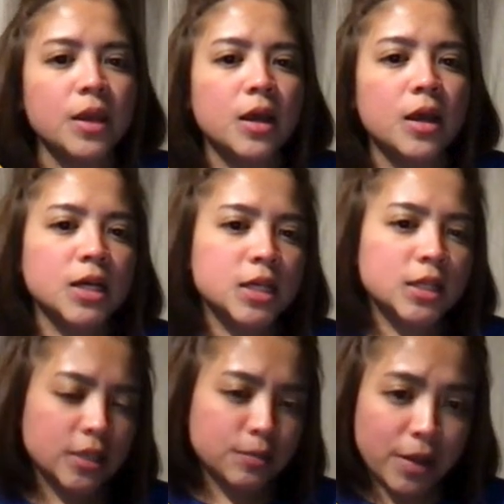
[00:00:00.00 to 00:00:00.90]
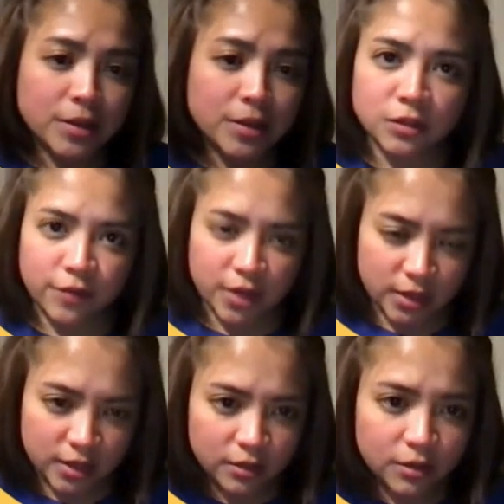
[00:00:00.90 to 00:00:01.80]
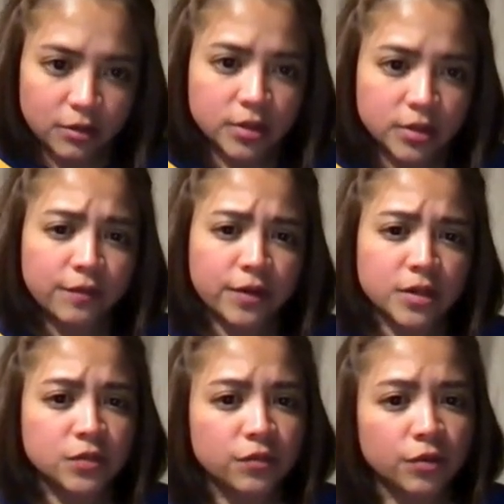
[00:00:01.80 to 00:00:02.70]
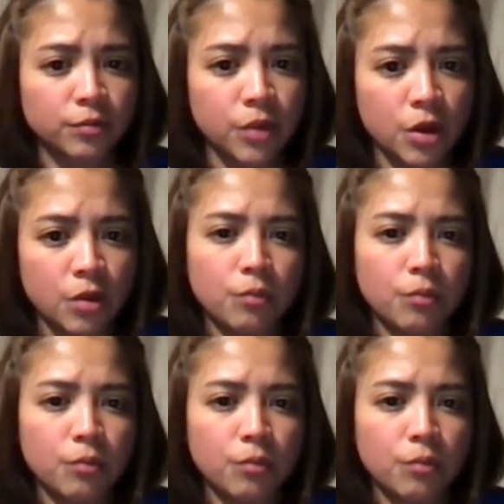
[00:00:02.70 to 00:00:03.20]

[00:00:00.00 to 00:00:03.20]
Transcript: A girl in Pennsylvania suffers from